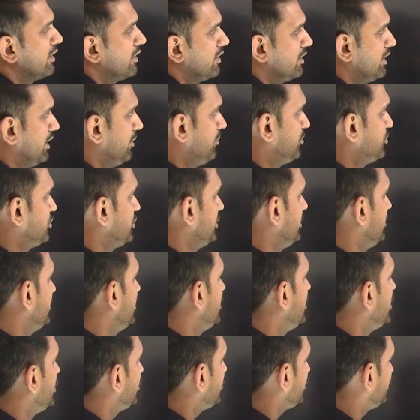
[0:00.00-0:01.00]
corruption.
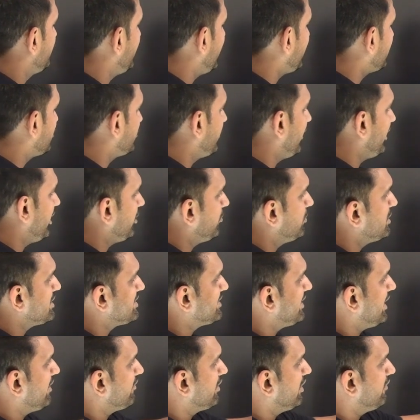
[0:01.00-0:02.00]
So 6 variables
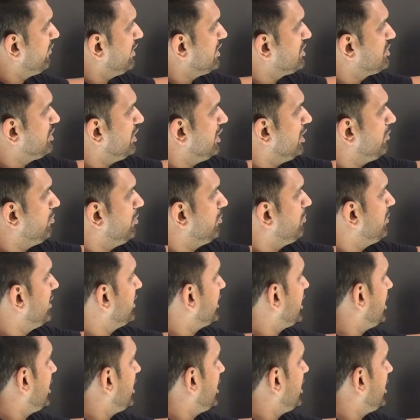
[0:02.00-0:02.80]
they have given. GDP per